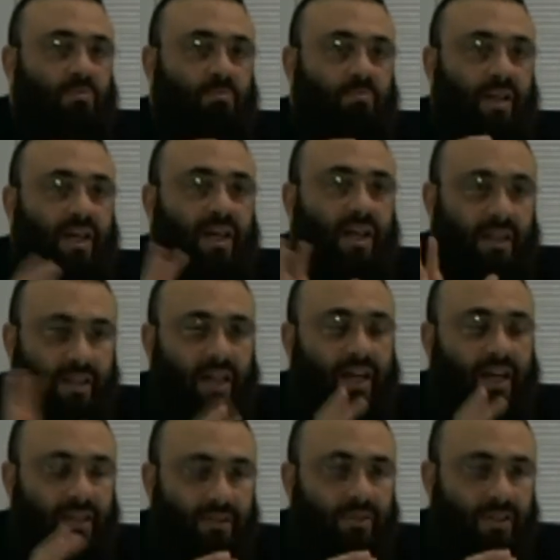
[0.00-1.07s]
but again, at the
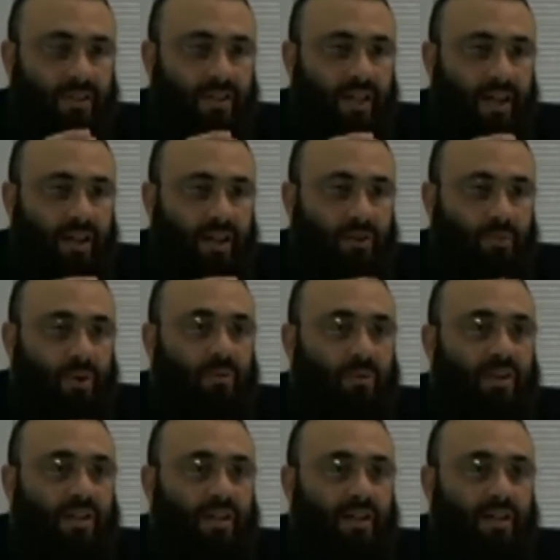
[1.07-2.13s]
end of the day,
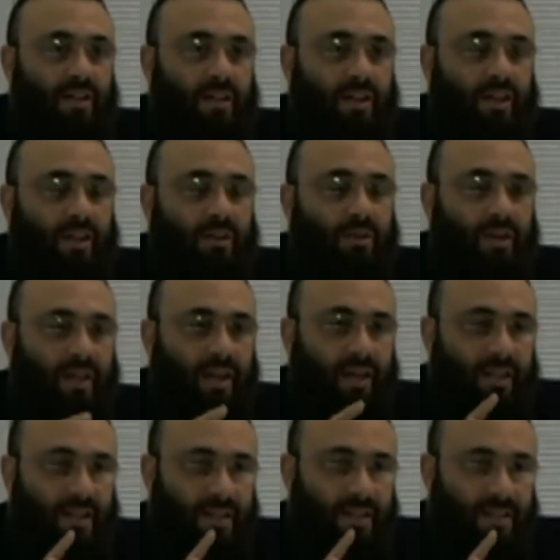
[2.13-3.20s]

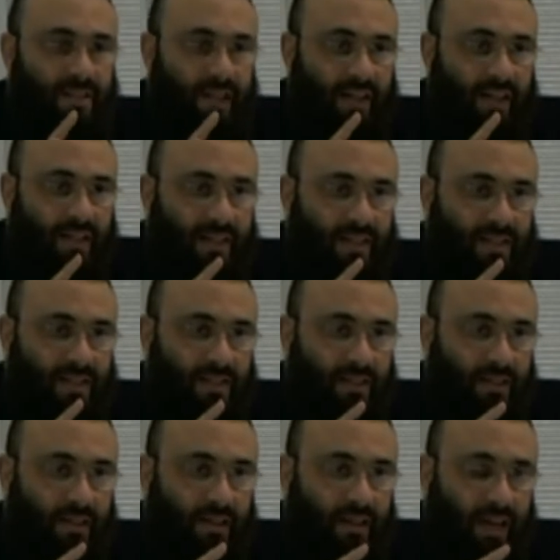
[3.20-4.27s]
it is
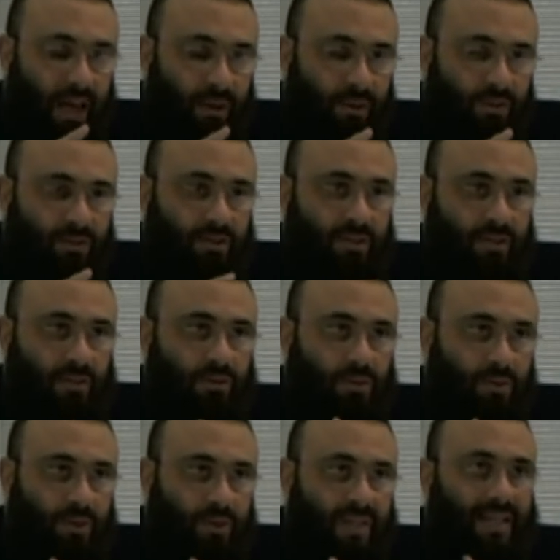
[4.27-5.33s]
counter
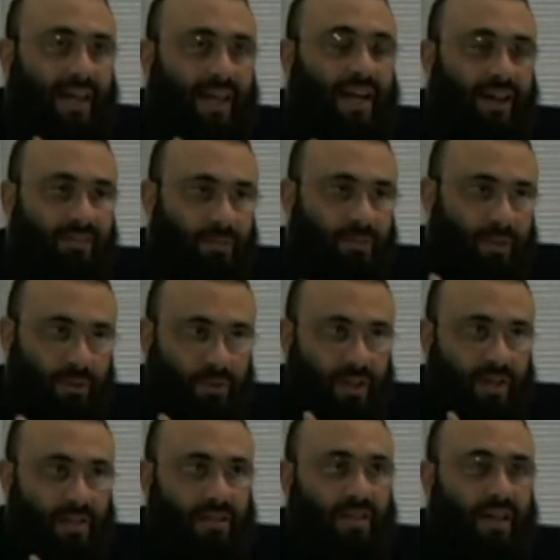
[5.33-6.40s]
to, it's anathema to
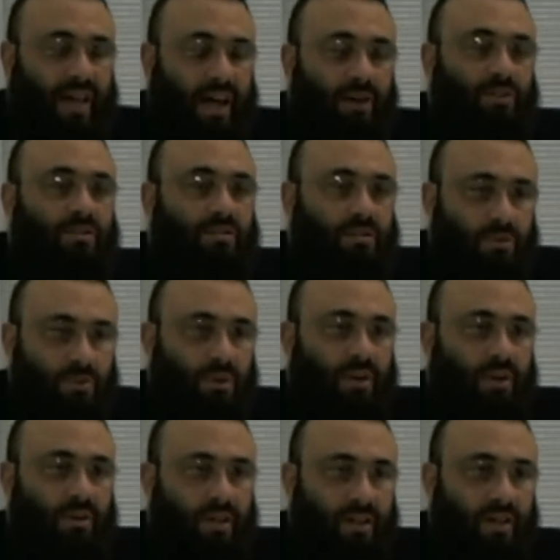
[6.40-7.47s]
us and counter to
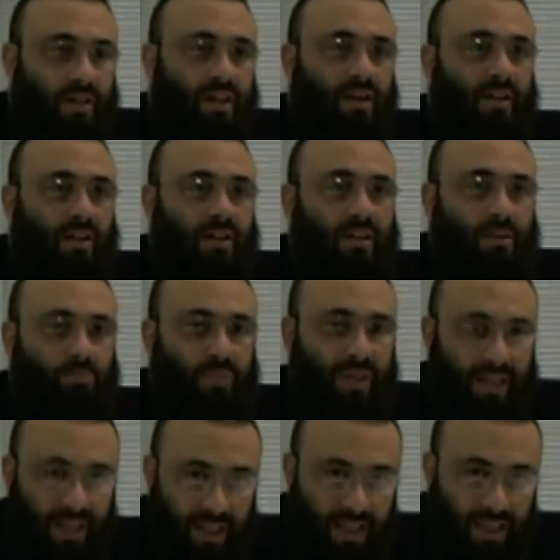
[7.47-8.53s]
our
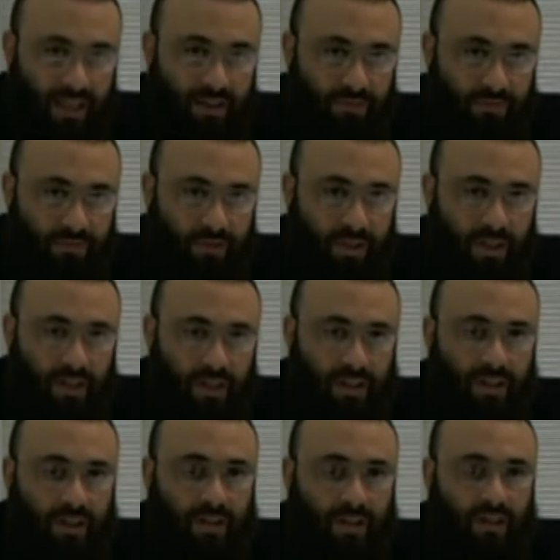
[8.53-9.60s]
belief
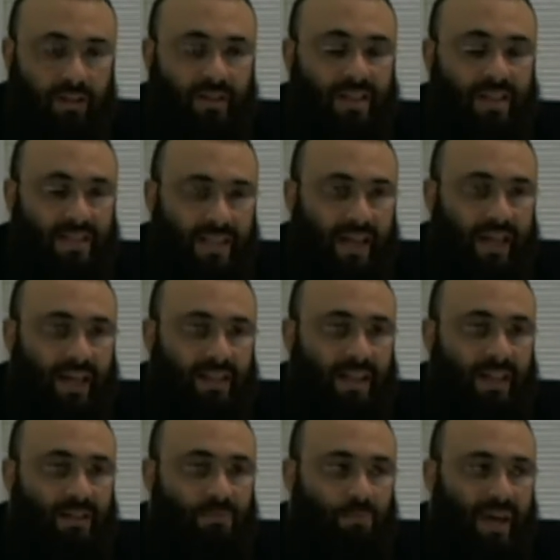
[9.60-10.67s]
to say
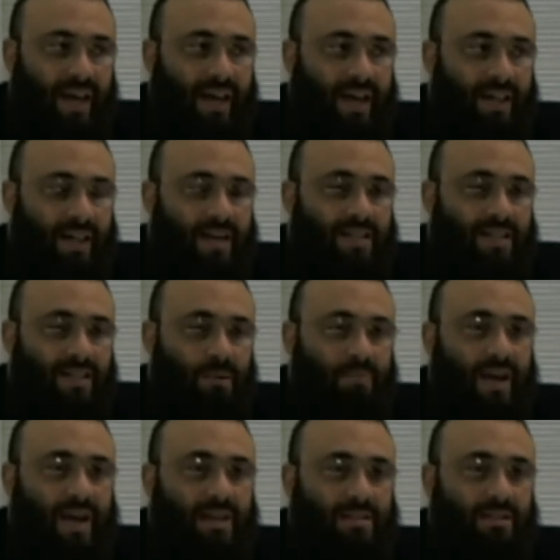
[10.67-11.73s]
that man is the
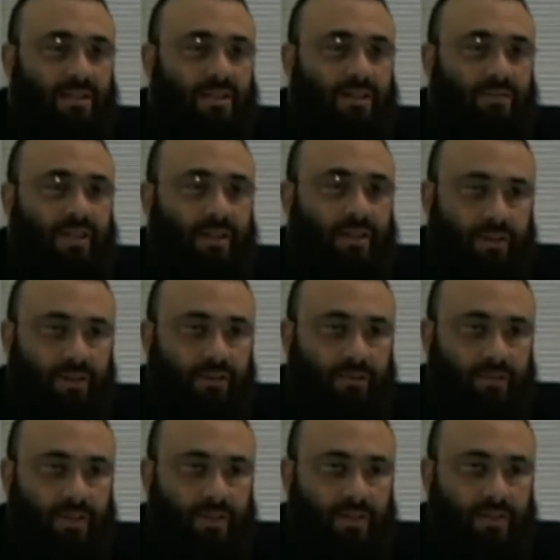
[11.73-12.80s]
master of the
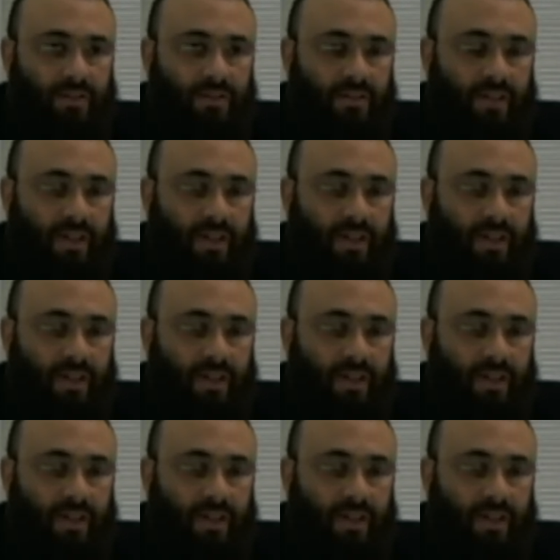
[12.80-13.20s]
universe.